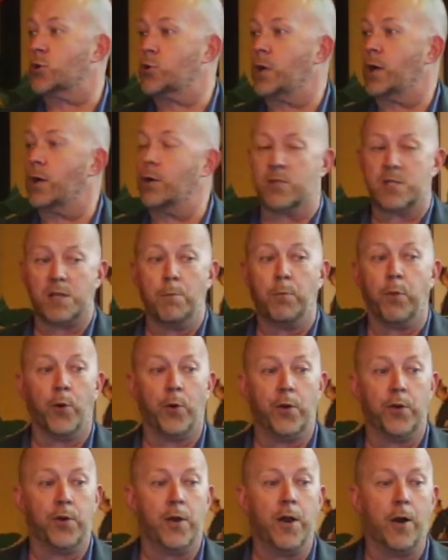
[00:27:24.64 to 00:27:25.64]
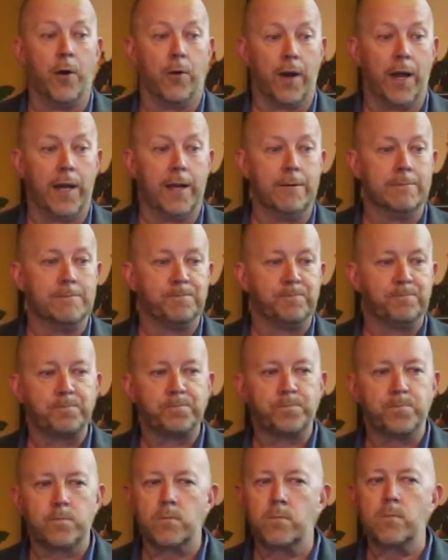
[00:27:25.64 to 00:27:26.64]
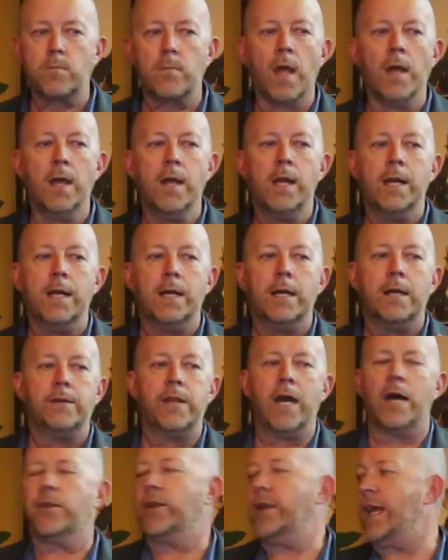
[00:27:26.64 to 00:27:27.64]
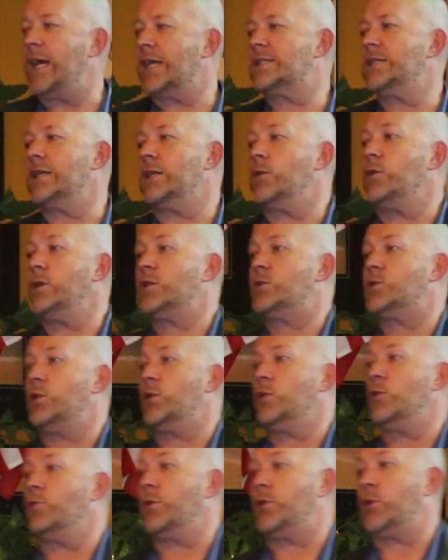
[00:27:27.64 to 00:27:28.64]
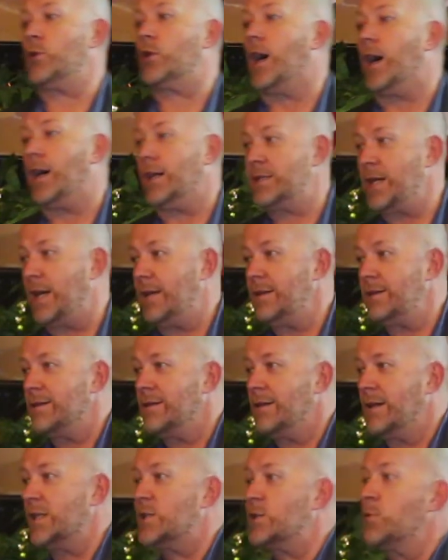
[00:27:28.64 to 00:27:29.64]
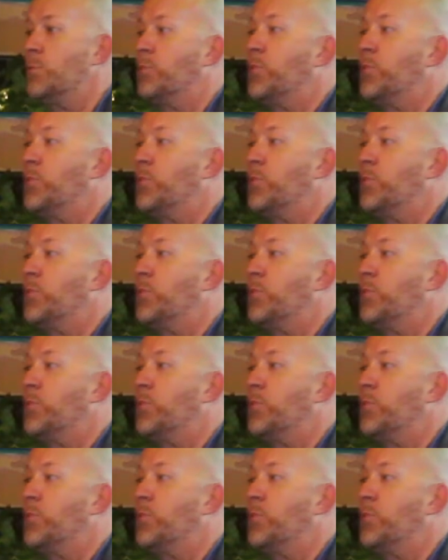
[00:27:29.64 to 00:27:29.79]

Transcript: triggers important to know, right? Now the next thing you need to do with your content is to